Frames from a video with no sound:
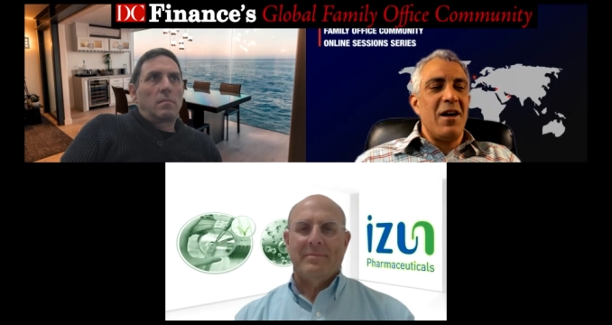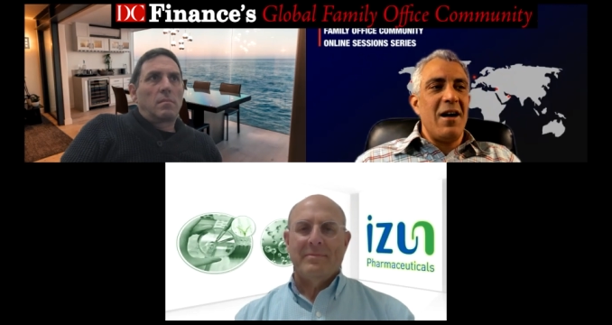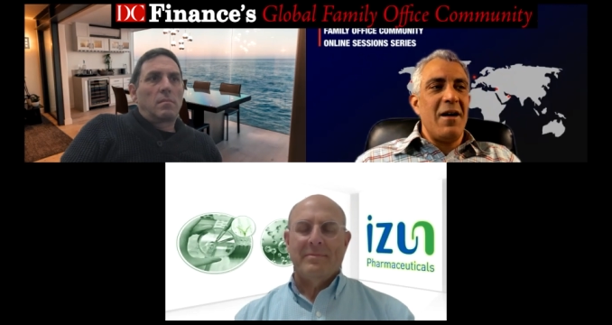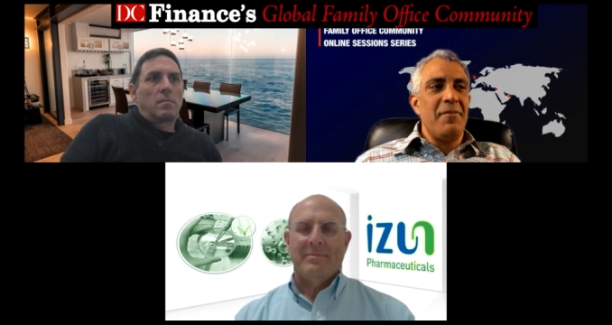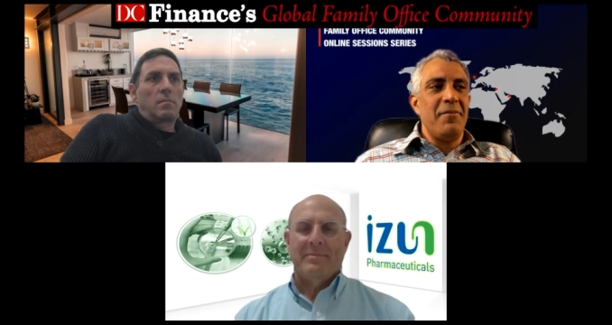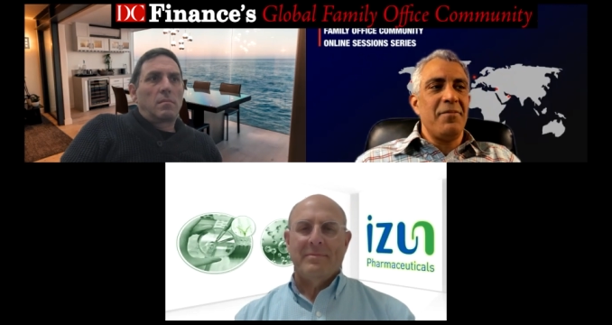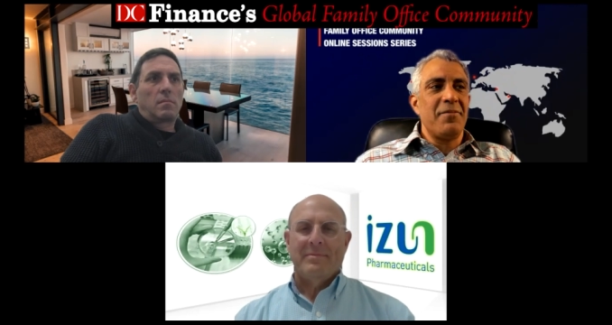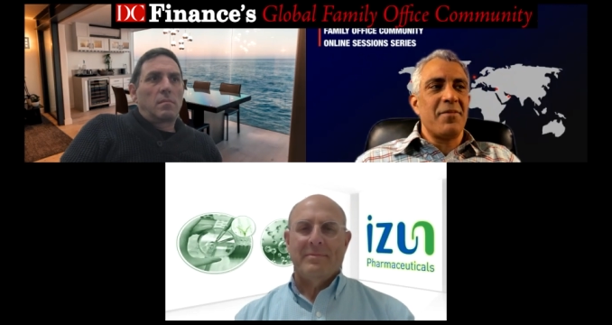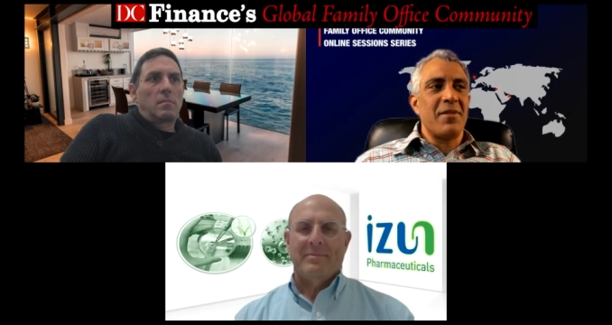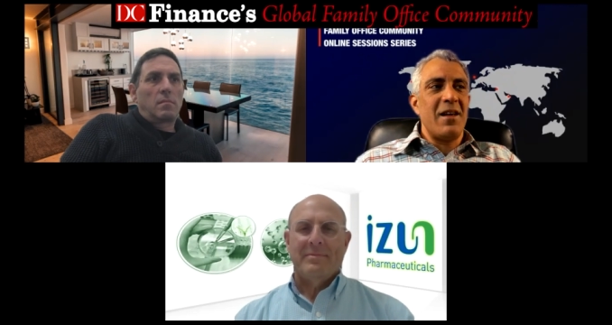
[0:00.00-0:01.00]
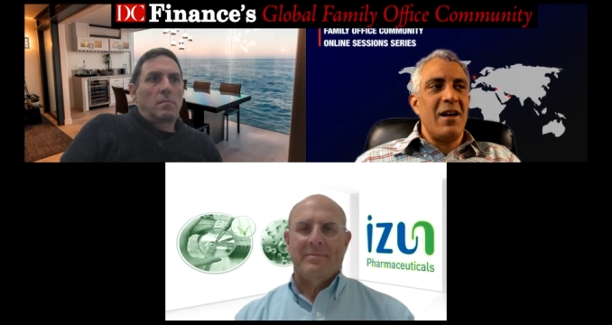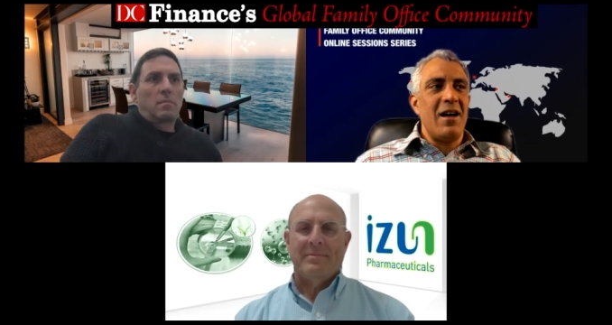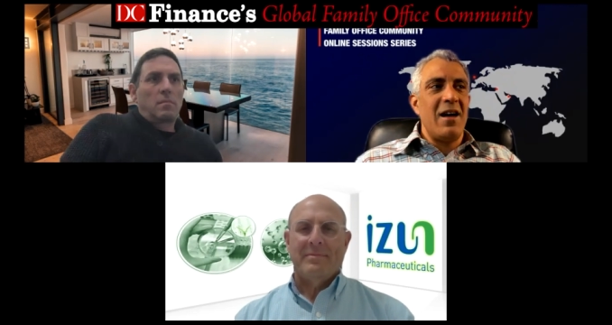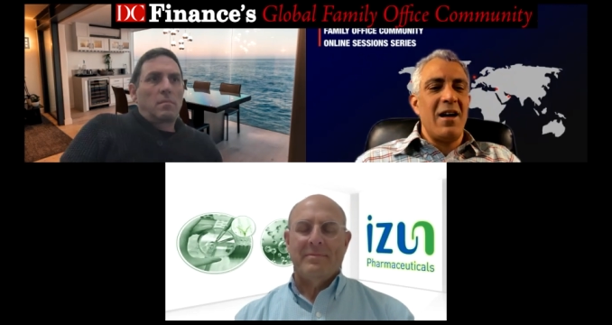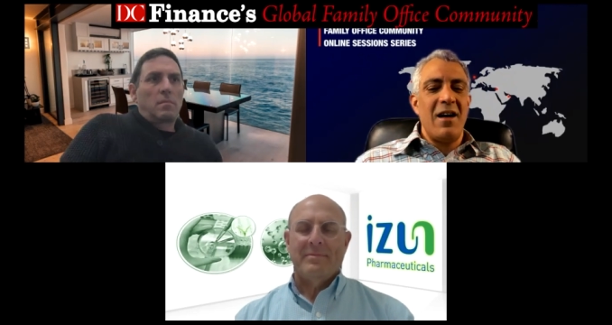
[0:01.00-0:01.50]
Speaker 1: um,
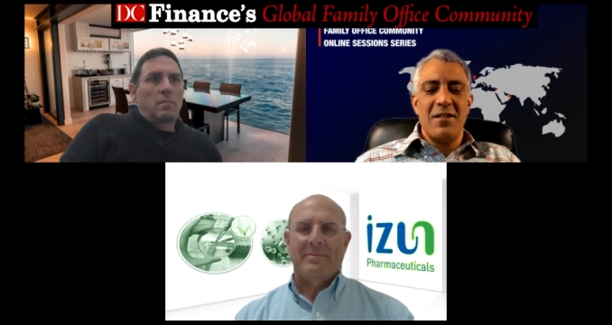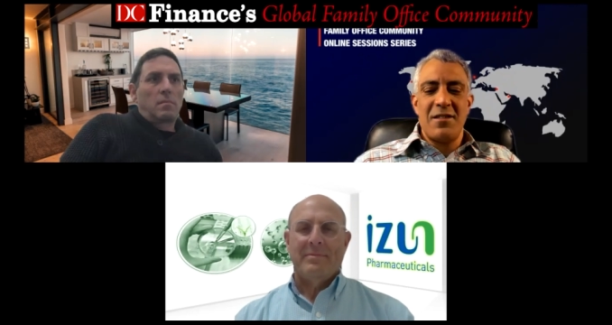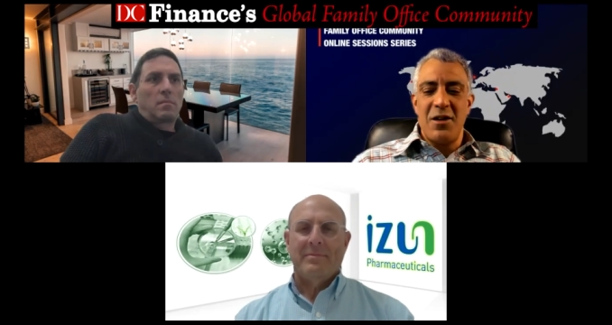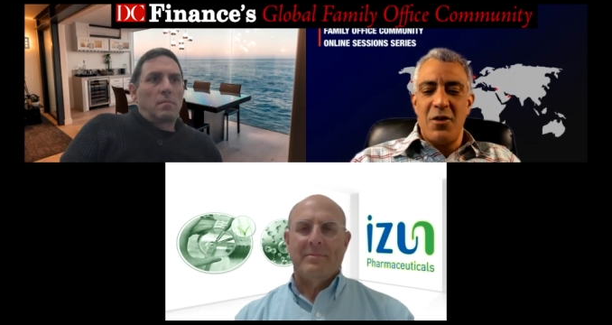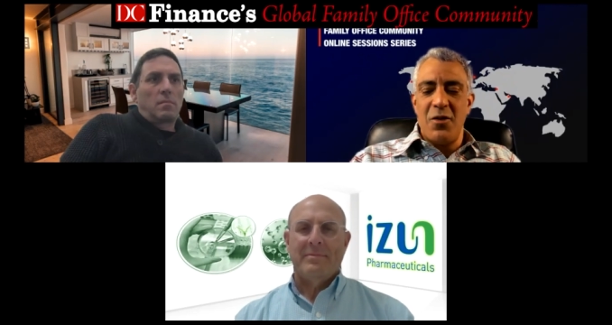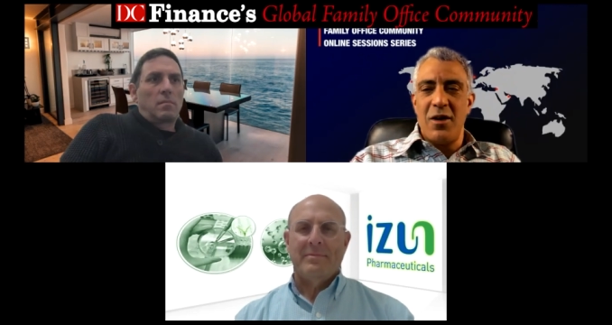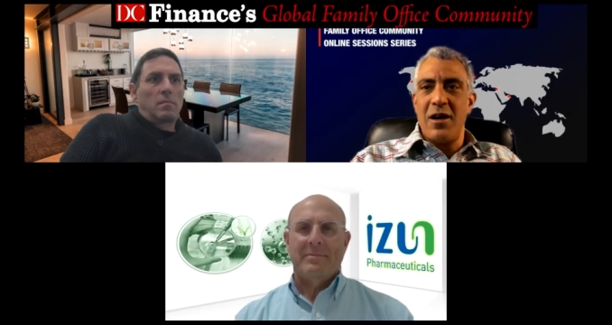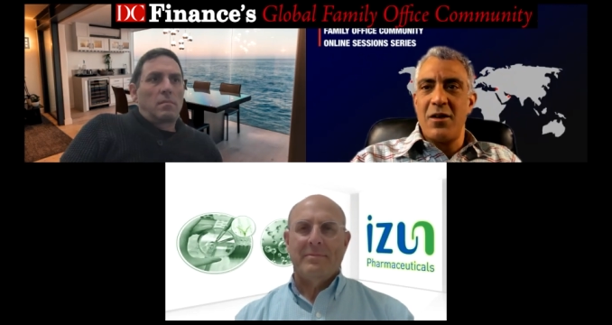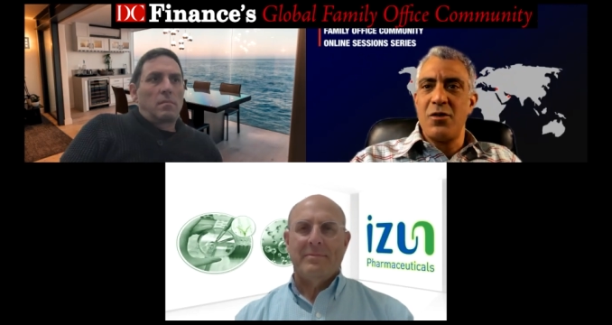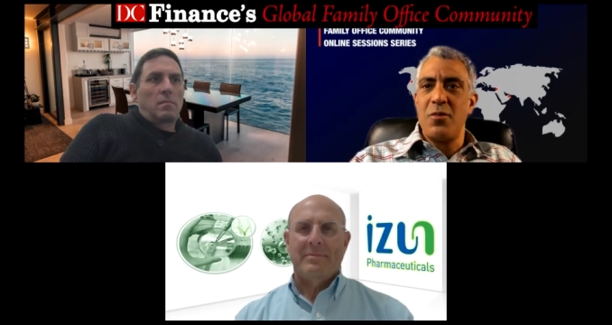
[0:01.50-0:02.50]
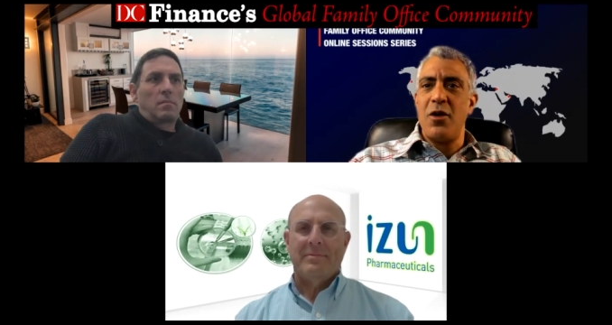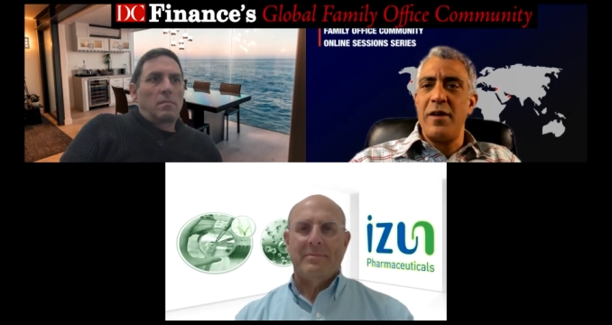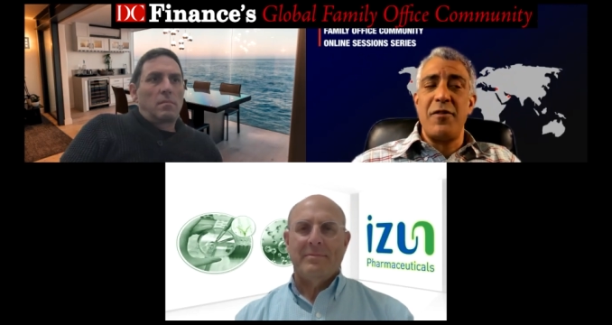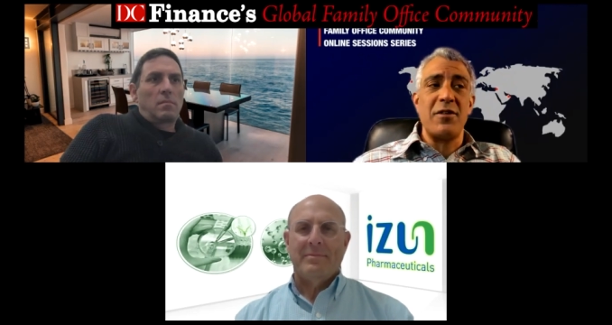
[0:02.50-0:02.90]
uh, so uh, good morning.